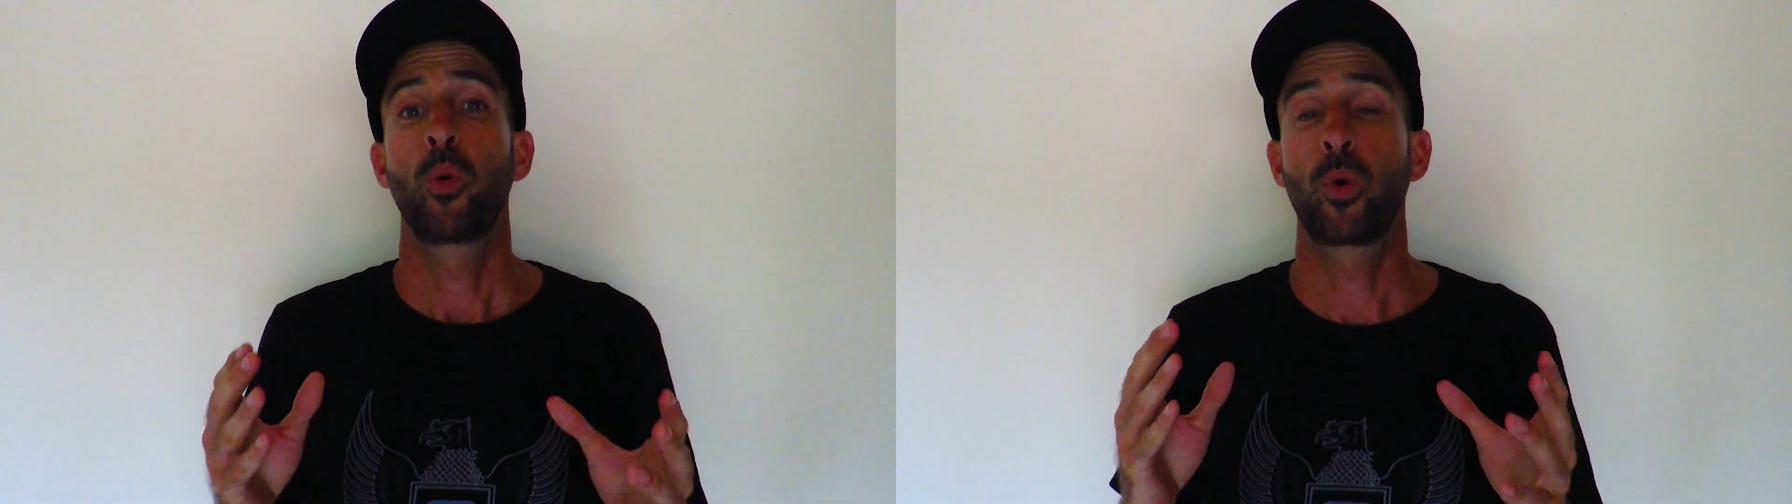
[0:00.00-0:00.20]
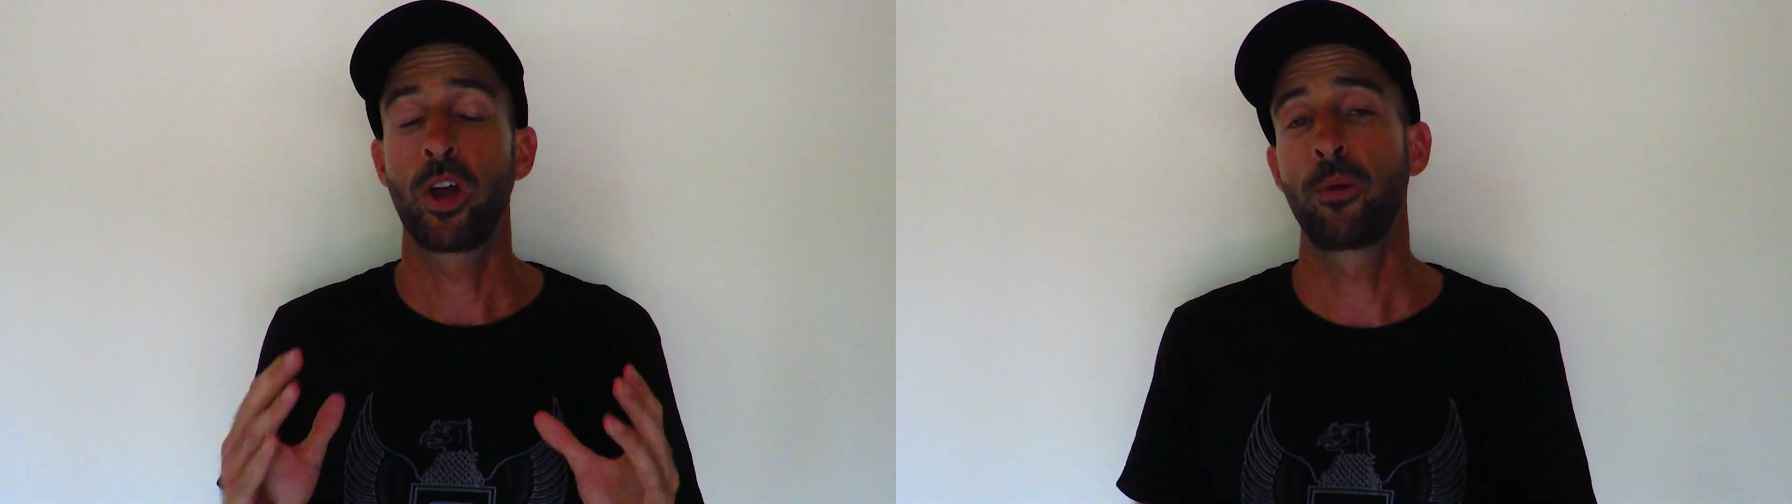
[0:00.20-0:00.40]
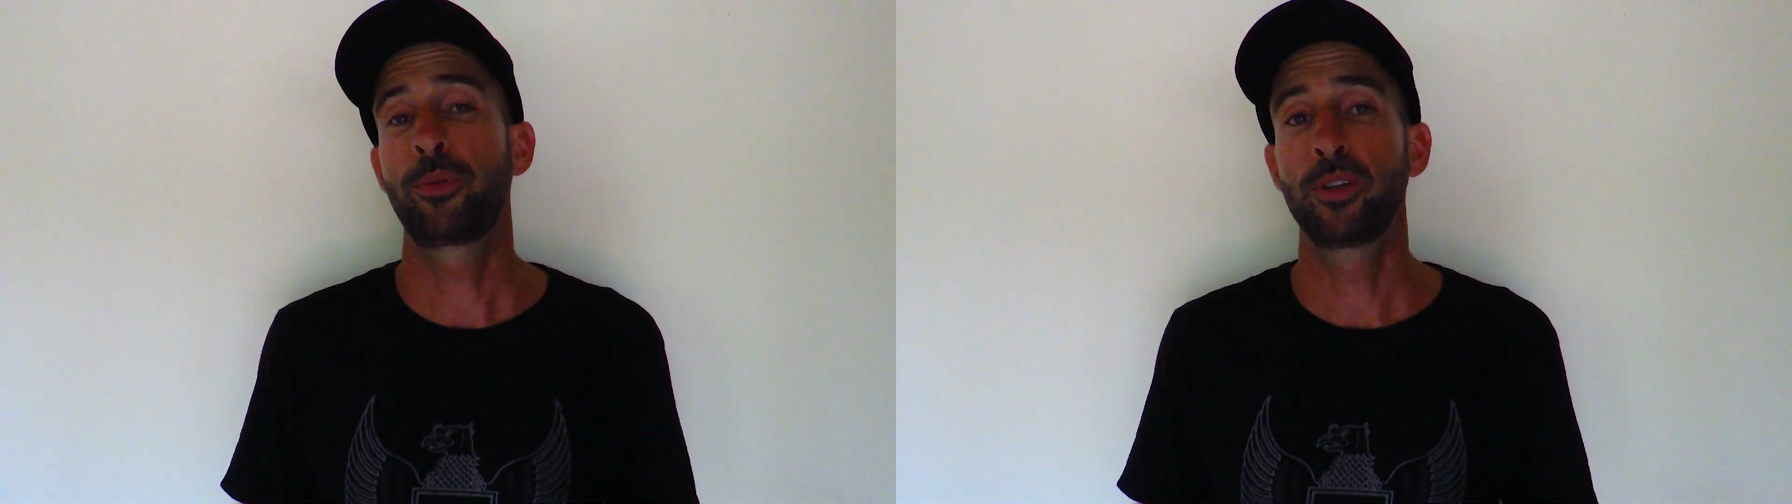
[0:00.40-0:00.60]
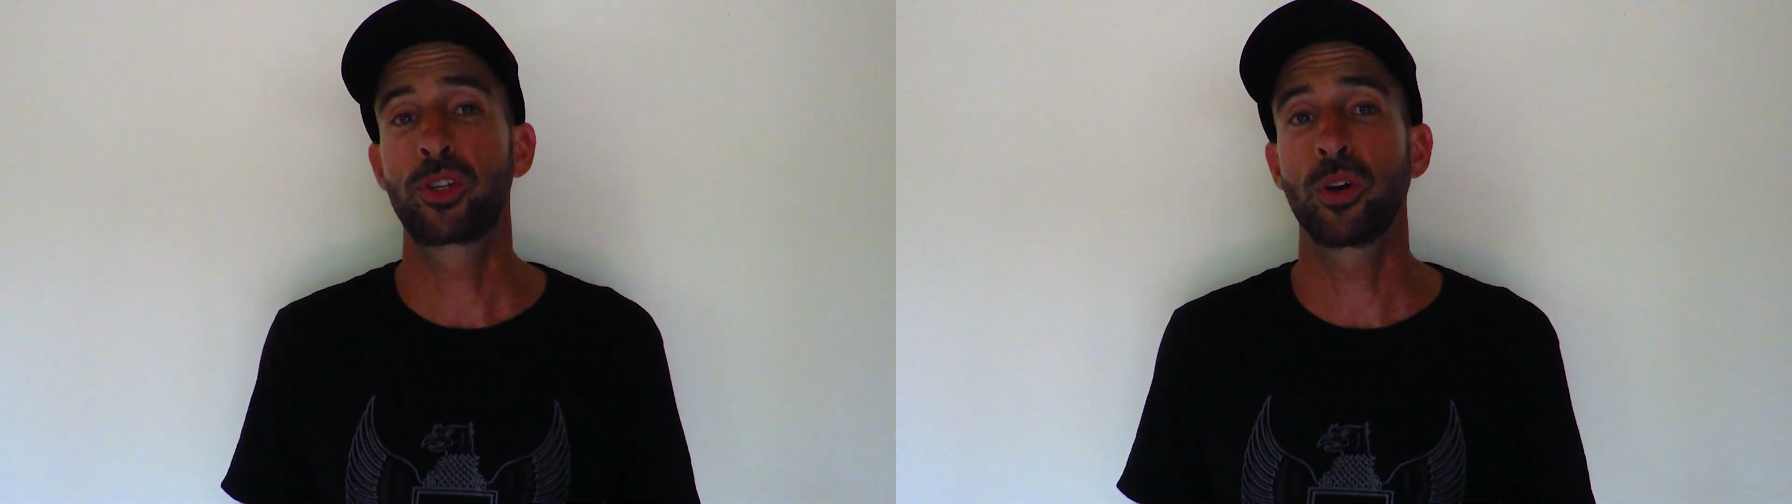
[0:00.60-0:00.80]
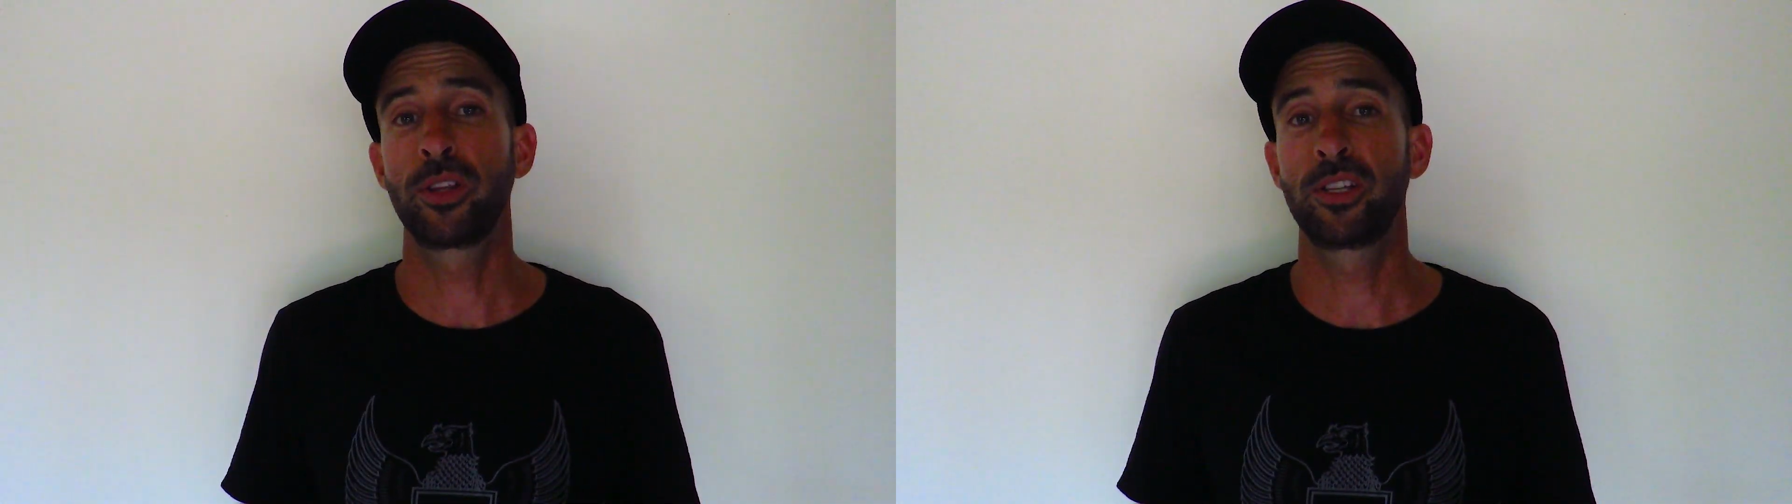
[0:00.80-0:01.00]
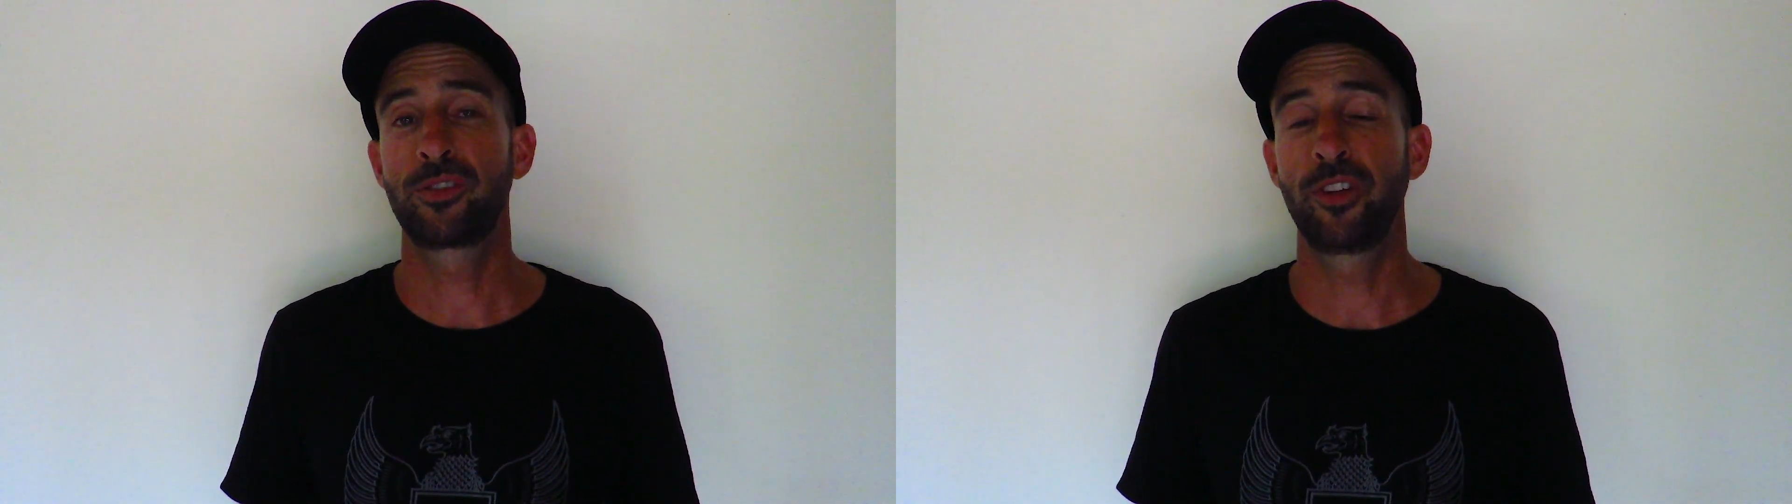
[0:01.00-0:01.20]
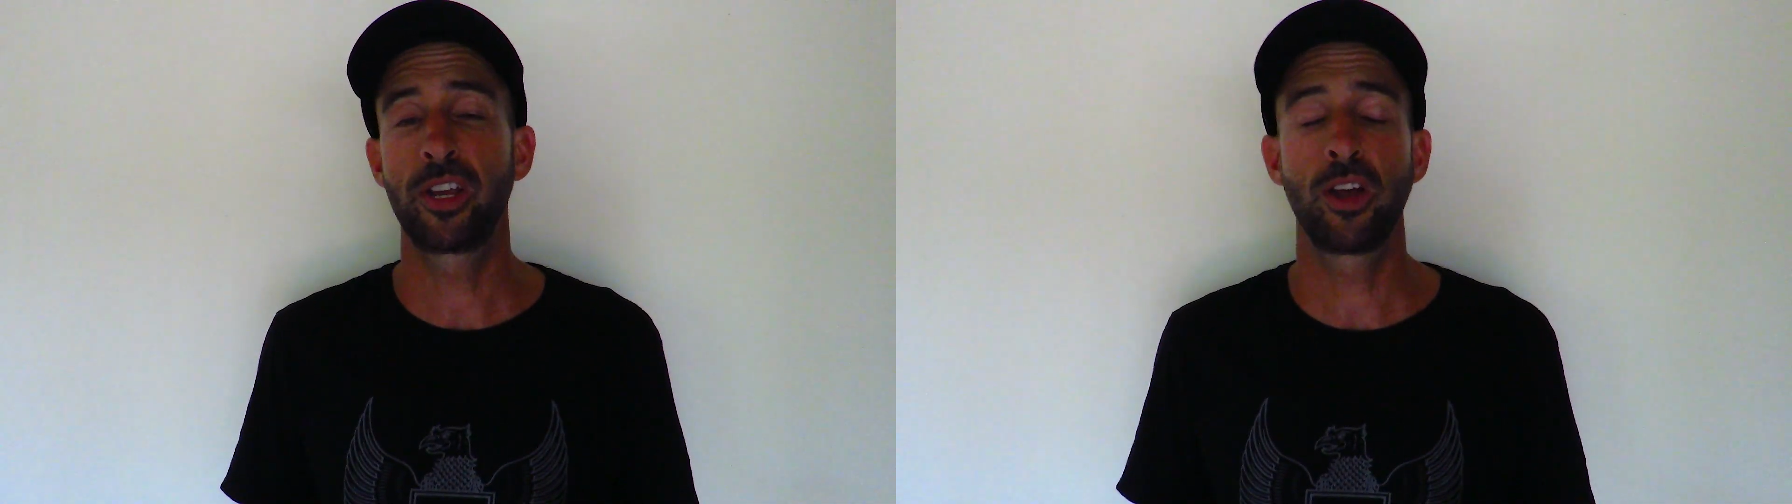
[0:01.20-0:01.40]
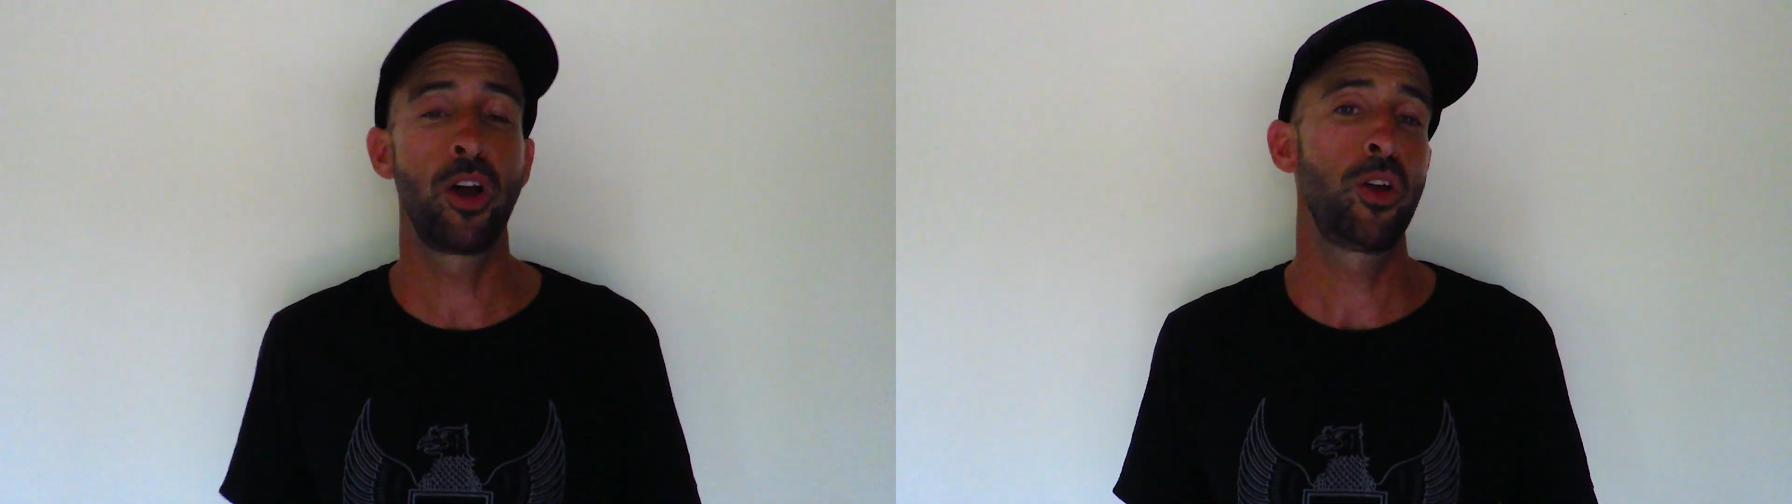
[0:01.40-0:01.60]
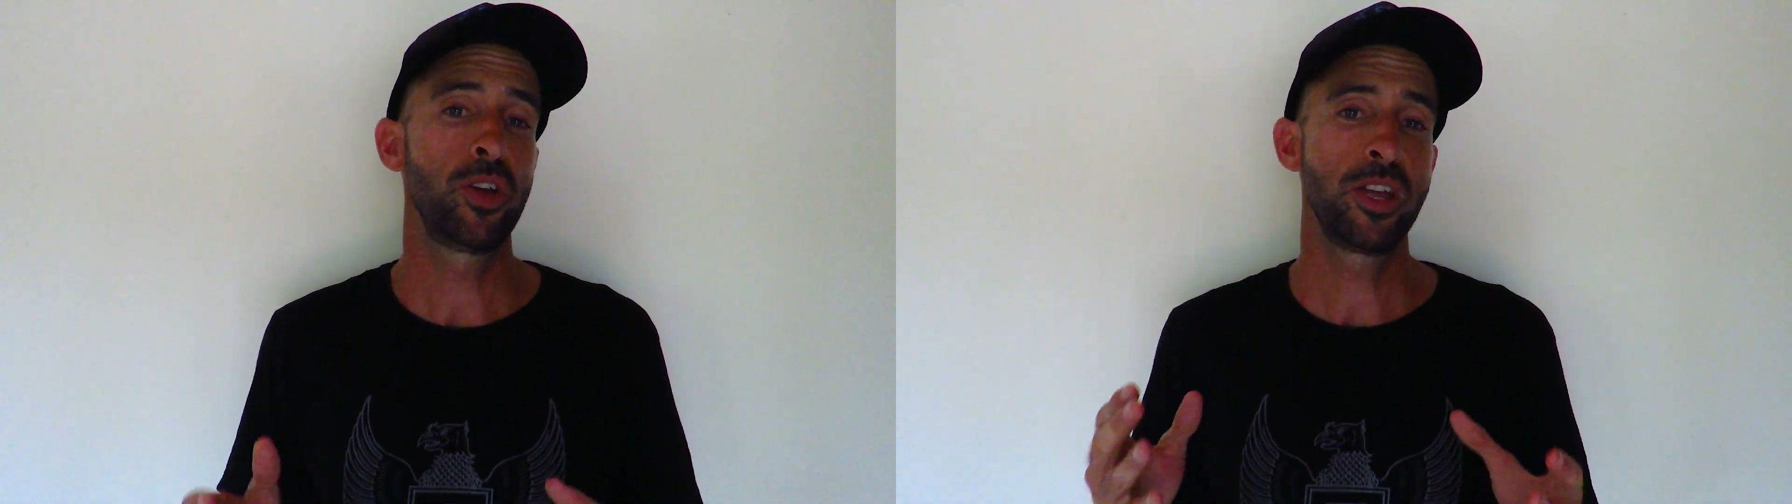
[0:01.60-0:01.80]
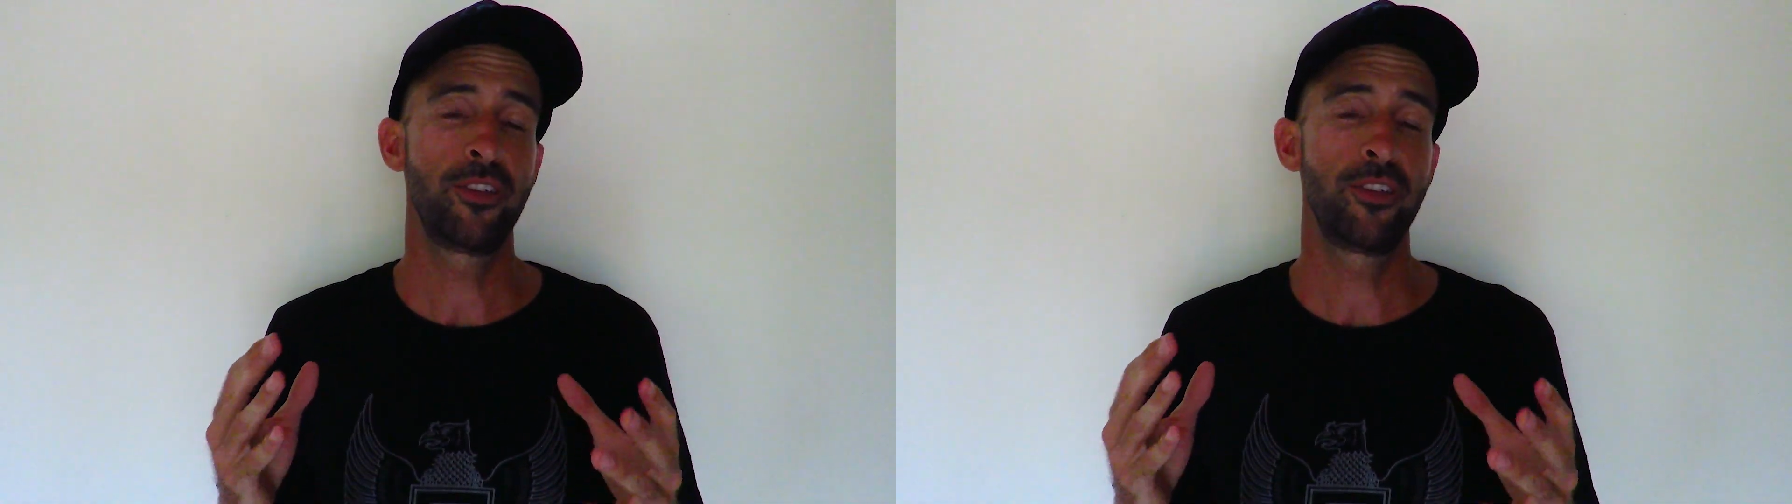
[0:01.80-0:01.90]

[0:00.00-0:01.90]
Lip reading: We hope you enjoyed this video.